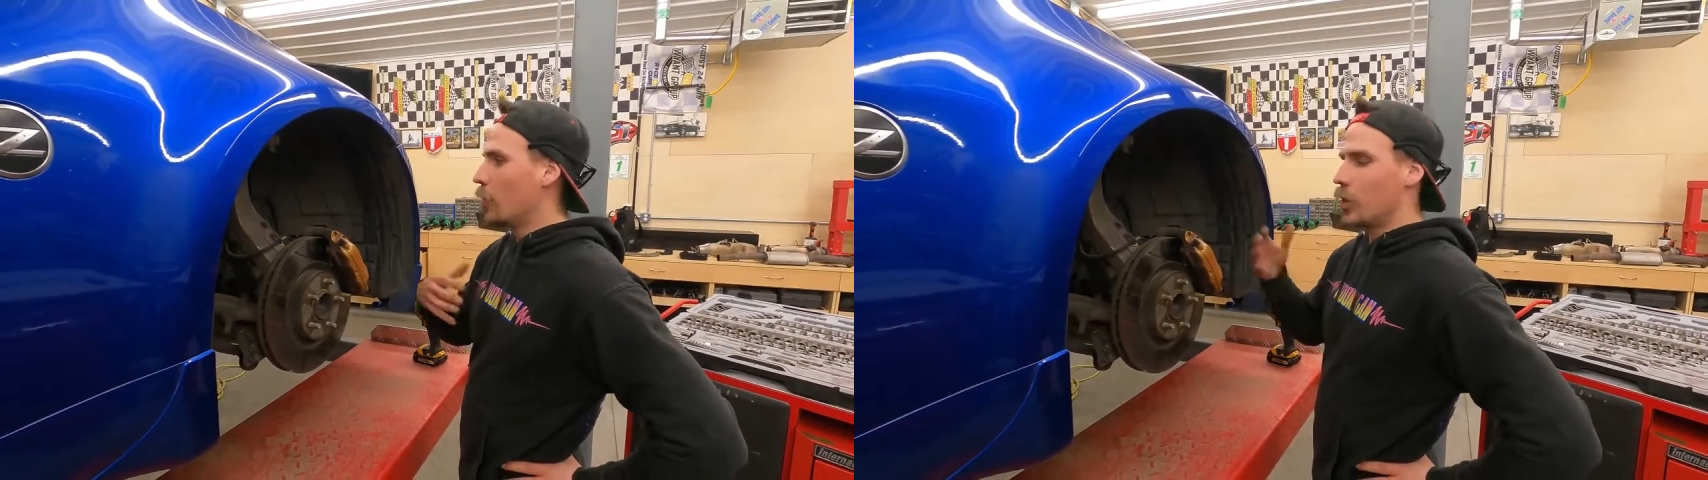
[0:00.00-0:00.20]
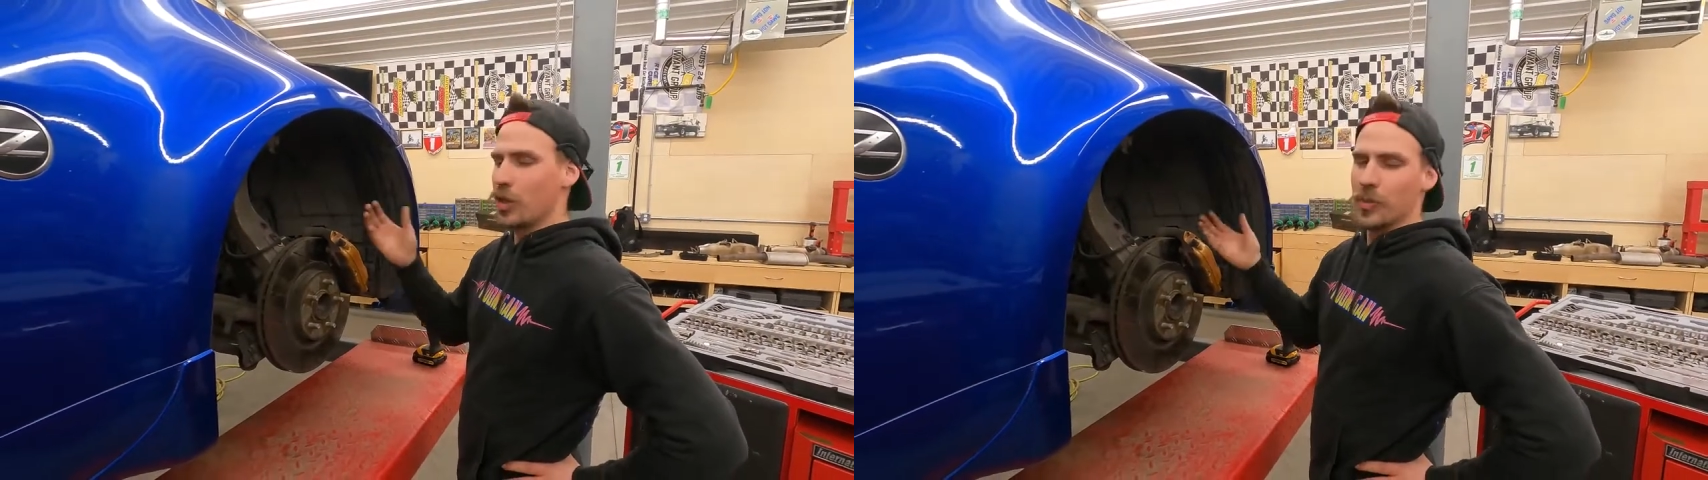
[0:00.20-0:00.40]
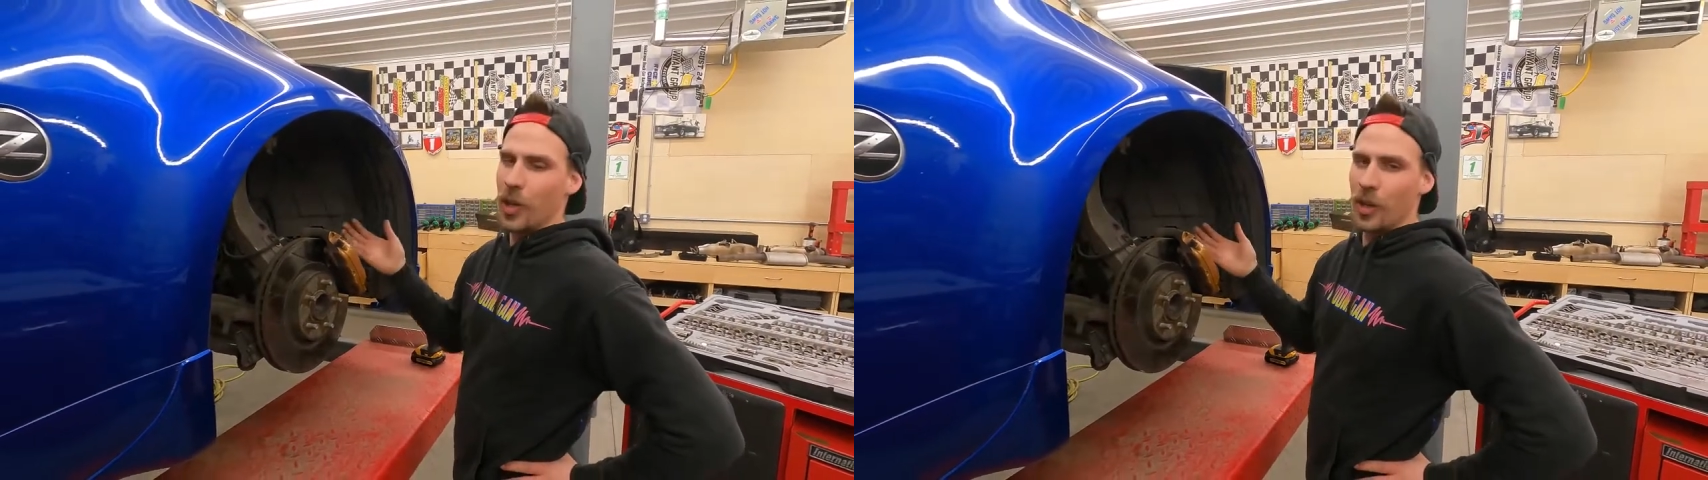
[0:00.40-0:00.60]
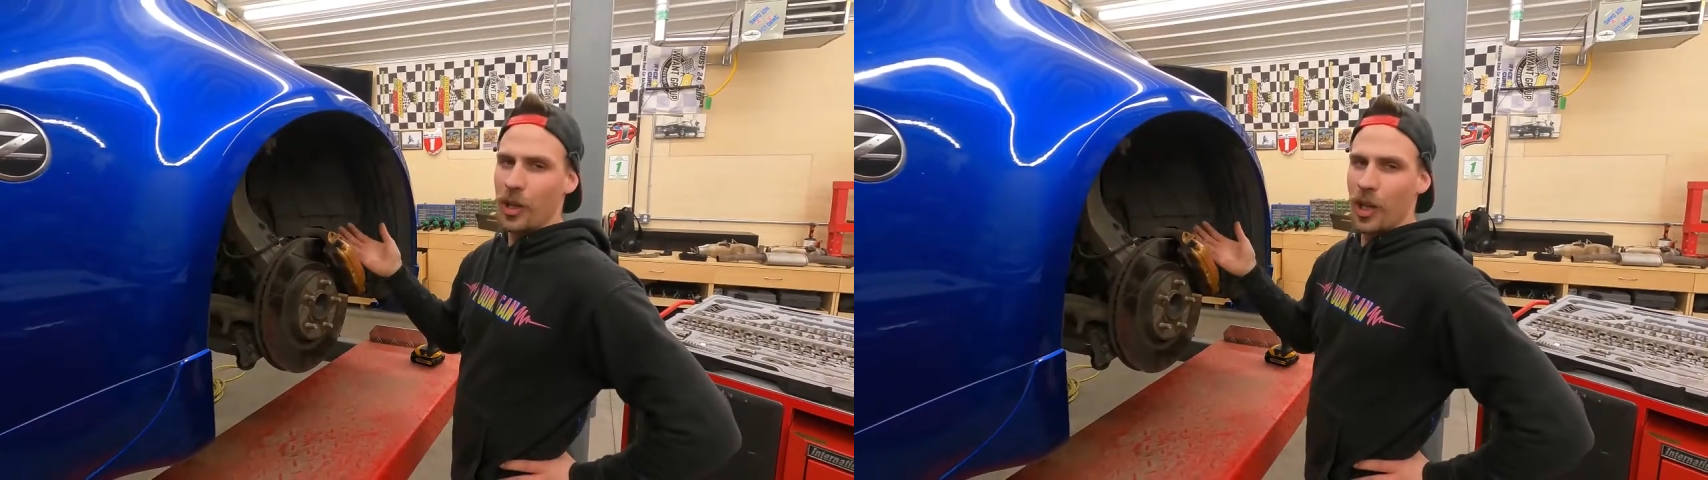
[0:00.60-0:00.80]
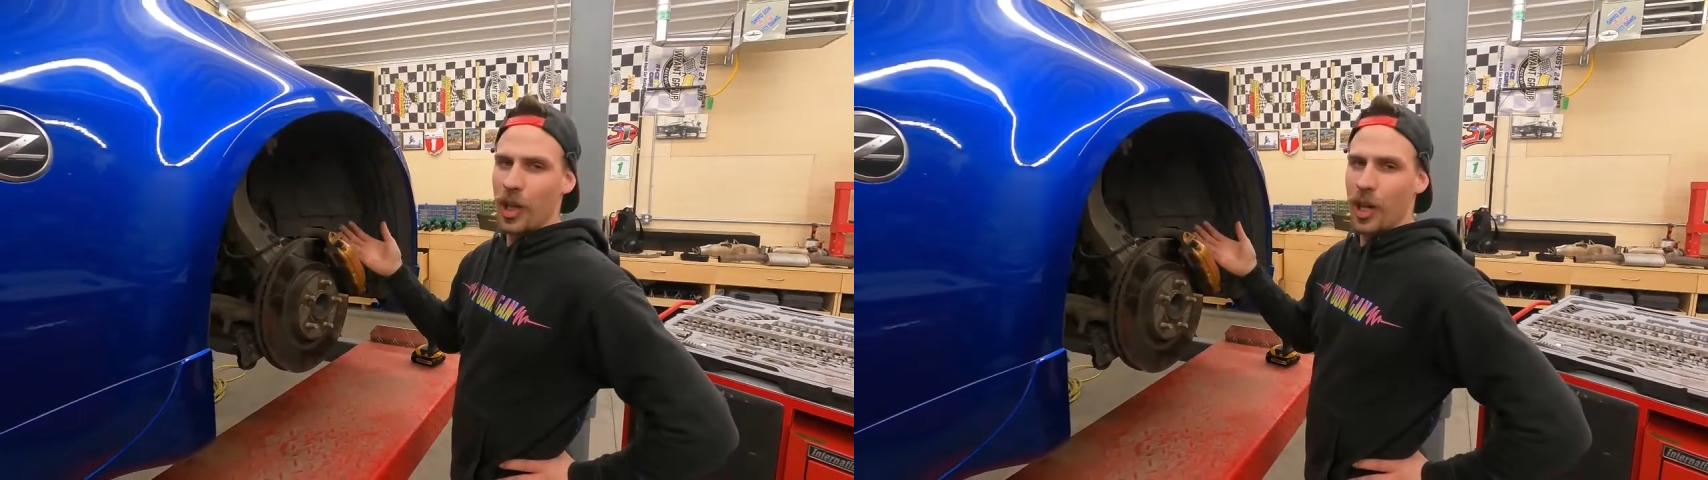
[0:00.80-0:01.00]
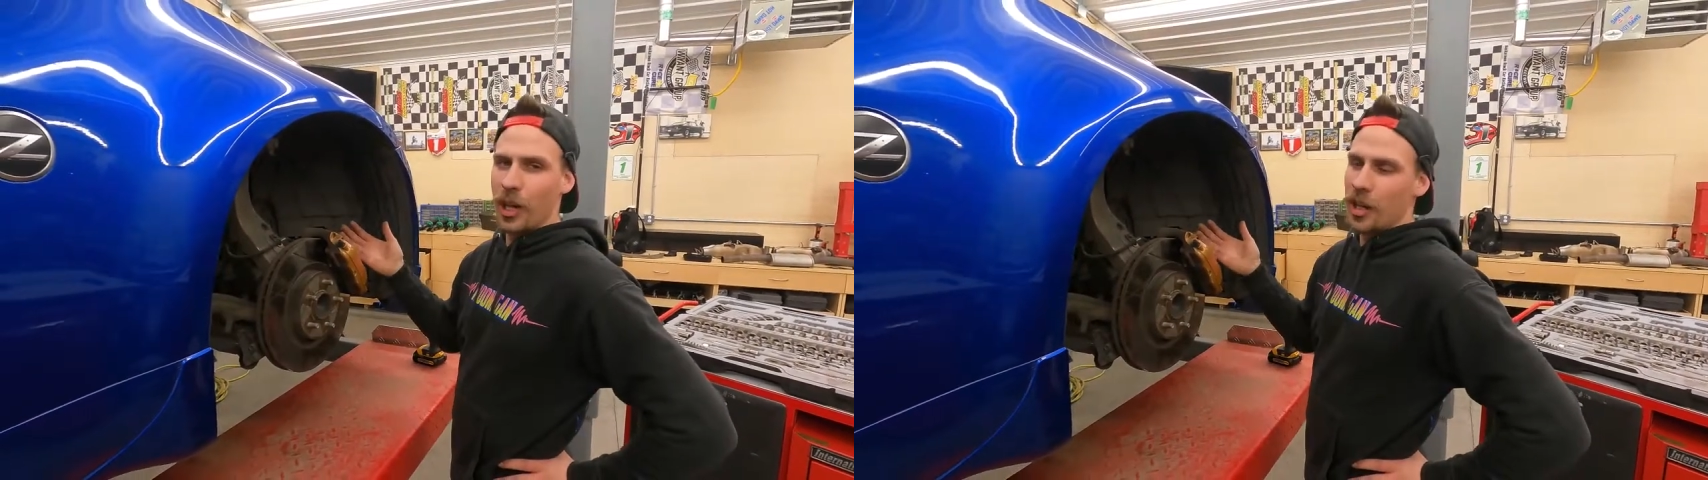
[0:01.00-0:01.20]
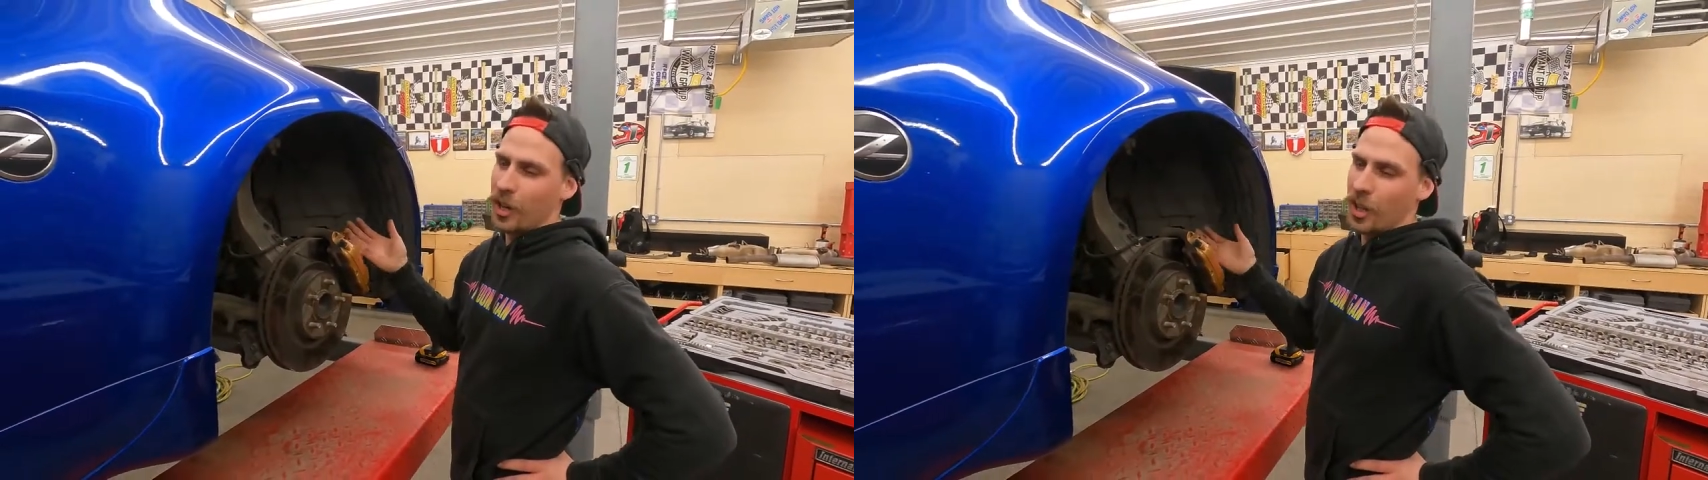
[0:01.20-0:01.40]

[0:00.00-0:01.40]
but just by looking at it,